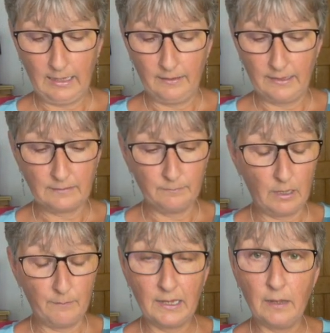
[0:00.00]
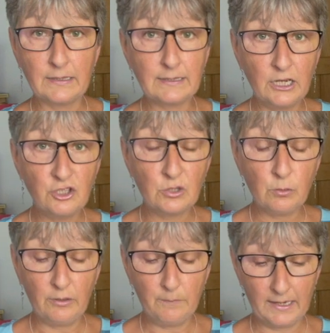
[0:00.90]
There's a meditation to
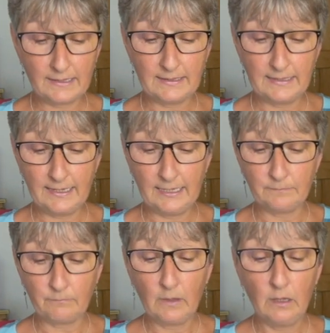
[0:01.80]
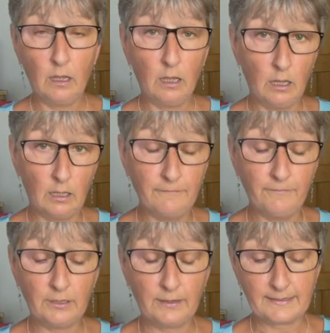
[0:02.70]
work with Magdalene,
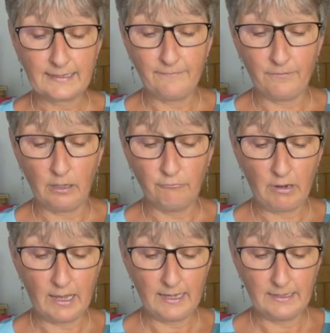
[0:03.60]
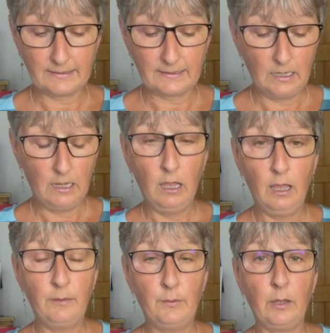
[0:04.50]
invoking the Sapphire Rays.
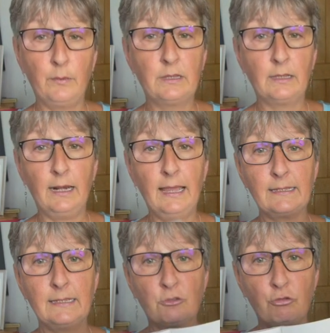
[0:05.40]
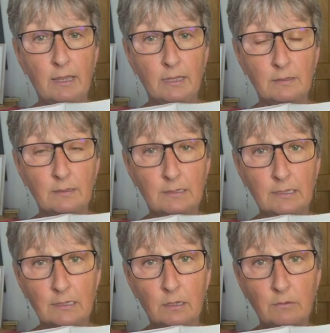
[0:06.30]
Then we come into the Galactic Dragons.
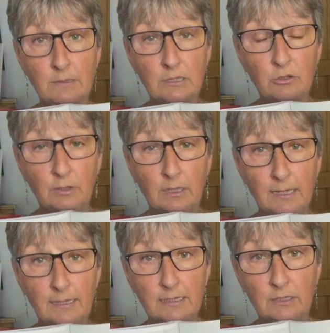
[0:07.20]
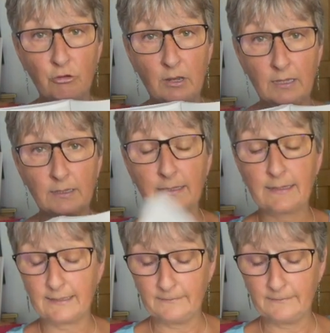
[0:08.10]
There's a whole section of Galactic Dragons.